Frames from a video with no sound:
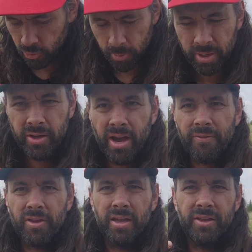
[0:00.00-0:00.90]
normally you
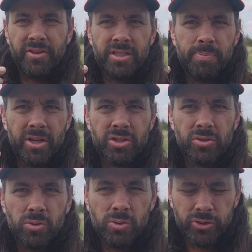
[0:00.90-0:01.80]
have to get these special
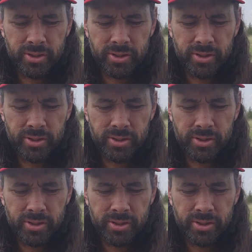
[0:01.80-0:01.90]
tools.